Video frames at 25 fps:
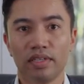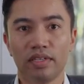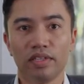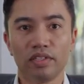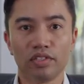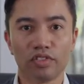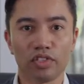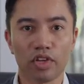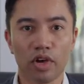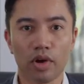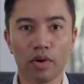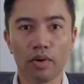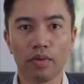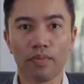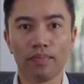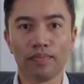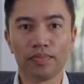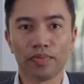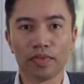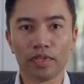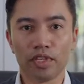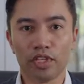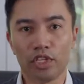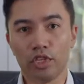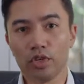So
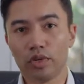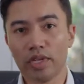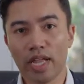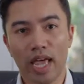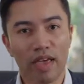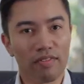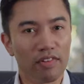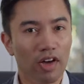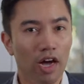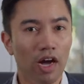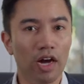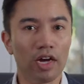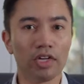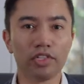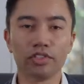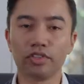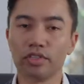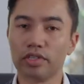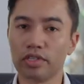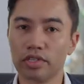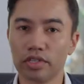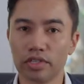you can have 100